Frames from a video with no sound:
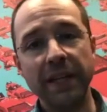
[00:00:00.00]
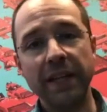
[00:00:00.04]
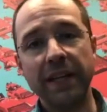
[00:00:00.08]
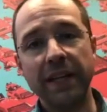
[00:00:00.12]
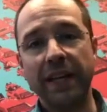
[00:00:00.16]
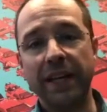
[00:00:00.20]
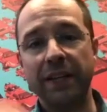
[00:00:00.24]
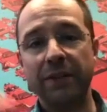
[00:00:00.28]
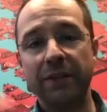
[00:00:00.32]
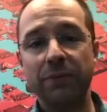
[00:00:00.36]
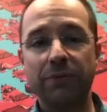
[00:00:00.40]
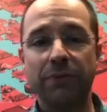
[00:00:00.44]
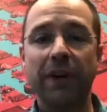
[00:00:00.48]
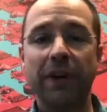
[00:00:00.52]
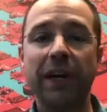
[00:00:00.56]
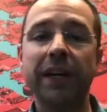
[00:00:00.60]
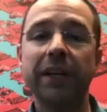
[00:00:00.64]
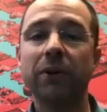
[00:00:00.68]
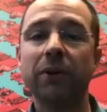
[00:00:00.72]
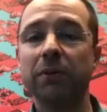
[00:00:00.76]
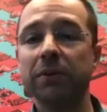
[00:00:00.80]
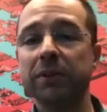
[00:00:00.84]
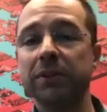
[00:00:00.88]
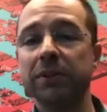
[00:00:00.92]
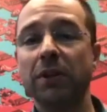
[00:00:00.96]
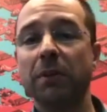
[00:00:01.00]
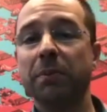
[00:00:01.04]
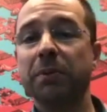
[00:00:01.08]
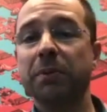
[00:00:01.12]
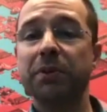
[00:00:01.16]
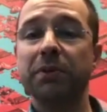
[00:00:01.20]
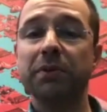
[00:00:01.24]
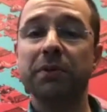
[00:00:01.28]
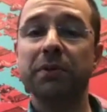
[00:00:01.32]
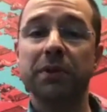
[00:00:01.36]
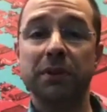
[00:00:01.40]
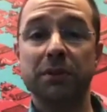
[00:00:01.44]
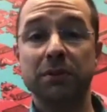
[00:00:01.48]
and you find all these
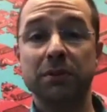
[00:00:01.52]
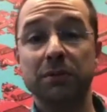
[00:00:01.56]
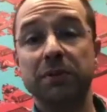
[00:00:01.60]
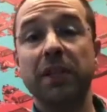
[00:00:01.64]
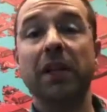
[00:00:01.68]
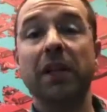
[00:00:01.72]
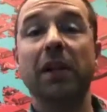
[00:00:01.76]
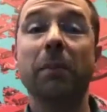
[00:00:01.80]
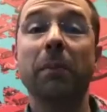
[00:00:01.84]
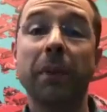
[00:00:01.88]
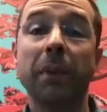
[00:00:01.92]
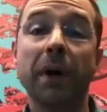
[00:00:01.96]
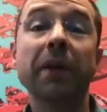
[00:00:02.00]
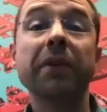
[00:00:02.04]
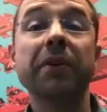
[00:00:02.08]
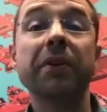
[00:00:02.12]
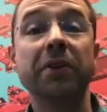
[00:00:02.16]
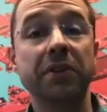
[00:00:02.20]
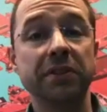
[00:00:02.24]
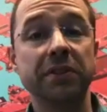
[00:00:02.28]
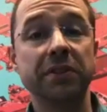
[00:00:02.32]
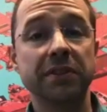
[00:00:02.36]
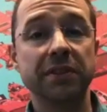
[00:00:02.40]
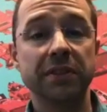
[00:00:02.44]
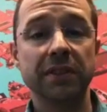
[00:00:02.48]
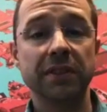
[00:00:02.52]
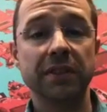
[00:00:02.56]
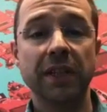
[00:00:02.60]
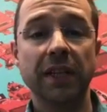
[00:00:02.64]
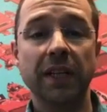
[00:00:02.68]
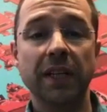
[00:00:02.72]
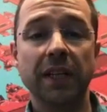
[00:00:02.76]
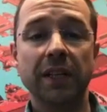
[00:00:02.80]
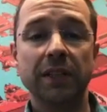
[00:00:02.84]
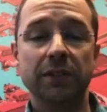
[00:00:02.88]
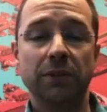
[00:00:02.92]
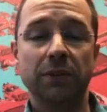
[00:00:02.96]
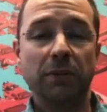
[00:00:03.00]
opportunities to help others.
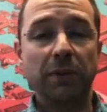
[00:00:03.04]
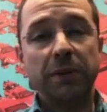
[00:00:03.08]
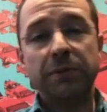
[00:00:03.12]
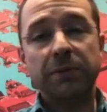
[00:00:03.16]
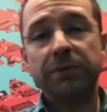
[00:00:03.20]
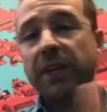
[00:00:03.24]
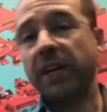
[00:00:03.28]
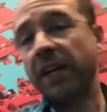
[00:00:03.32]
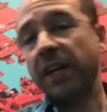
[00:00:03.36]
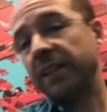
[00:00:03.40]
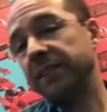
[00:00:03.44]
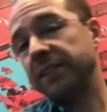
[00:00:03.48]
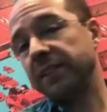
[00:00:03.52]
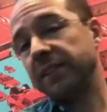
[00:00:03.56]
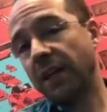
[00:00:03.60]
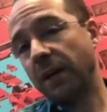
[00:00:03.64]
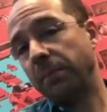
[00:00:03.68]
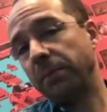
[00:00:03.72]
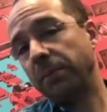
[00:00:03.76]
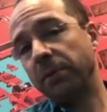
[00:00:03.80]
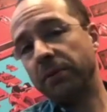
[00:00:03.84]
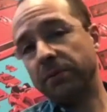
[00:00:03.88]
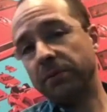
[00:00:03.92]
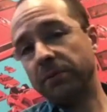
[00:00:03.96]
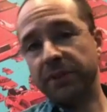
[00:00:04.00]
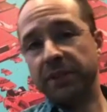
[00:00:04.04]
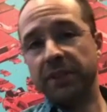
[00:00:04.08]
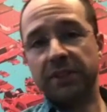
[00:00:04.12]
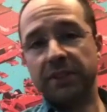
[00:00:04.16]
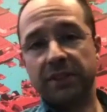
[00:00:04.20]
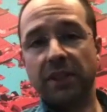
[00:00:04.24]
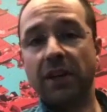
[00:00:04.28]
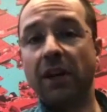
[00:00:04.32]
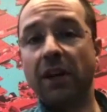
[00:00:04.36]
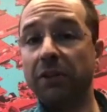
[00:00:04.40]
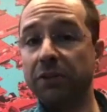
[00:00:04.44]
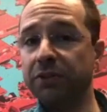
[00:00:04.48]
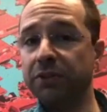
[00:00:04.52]
So Lyft has a couple of these
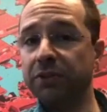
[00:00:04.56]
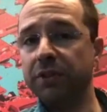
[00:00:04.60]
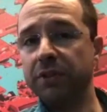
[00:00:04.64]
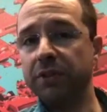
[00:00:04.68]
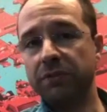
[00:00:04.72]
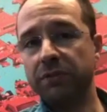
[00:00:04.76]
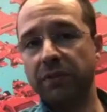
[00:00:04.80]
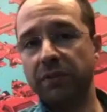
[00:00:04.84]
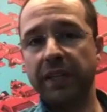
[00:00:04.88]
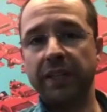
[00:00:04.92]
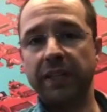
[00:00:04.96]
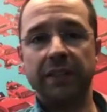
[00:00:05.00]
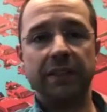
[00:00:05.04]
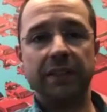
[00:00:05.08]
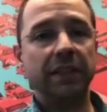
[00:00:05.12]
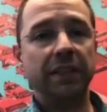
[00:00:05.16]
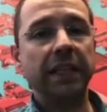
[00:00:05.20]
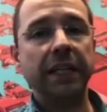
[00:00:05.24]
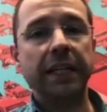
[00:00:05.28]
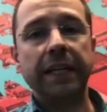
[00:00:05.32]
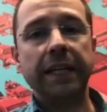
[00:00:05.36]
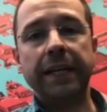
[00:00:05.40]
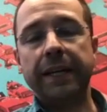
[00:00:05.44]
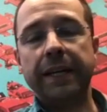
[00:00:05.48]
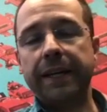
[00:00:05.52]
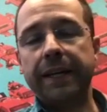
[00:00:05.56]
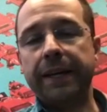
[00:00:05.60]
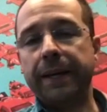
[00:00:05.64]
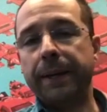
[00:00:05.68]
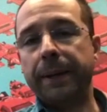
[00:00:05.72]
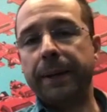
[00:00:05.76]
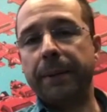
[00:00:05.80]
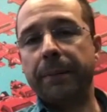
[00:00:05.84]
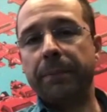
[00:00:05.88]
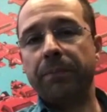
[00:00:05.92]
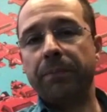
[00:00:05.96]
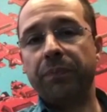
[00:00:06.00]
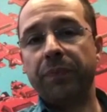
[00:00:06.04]
cultures, right?
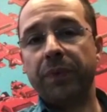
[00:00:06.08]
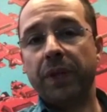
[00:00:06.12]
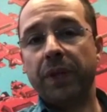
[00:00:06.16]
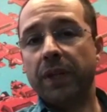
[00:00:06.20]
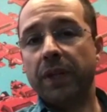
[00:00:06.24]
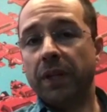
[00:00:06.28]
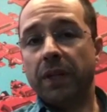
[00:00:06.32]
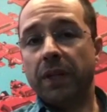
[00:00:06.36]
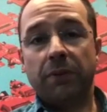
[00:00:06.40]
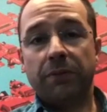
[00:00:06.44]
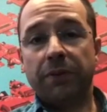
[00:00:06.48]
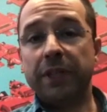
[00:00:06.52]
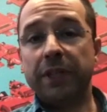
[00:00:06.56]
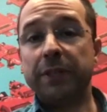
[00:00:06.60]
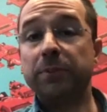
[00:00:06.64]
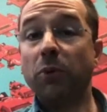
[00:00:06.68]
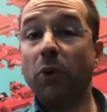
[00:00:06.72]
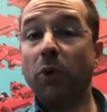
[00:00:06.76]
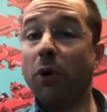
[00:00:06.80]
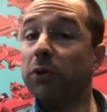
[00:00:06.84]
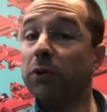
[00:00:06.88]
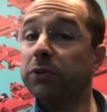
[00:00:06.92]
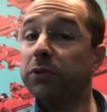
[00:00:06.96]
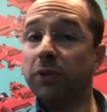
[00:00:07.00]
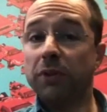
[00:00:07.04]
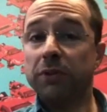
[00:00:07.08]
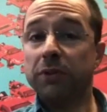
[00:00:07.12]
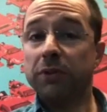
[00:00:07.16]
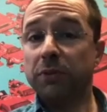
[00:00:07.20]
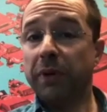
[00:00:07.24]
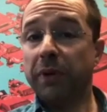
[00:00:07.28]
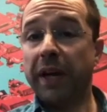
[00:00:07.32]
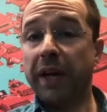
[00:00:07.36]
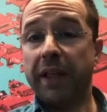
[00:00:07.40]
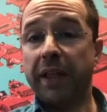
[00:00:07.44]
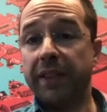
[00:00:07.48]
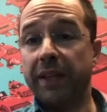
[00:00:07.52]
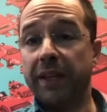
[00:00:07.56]
And Facebook also
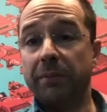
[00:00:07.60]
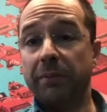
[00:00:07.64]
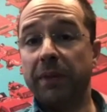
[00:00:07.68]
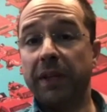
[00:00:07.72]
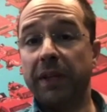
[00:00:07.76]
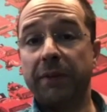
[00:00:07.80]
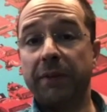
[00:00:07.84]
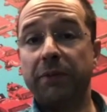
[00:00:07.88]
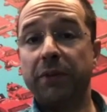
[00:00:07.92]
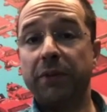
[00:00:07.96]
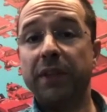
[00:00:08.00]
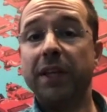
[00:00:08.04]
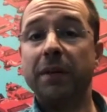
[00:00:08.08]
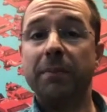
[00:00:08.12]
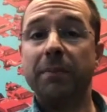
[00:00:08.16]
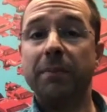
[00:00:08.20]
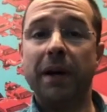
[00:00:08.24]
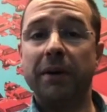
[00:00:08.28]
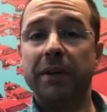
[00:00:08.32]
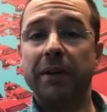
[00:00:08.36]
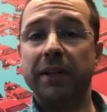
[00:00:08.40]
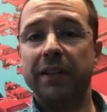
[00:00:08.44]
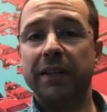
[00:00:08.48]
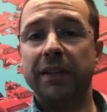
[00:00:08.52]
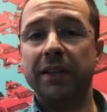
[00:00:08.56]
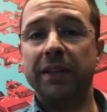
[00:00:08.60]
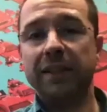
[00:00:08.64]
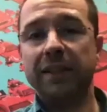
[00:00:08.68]
had them. Like if you think about it,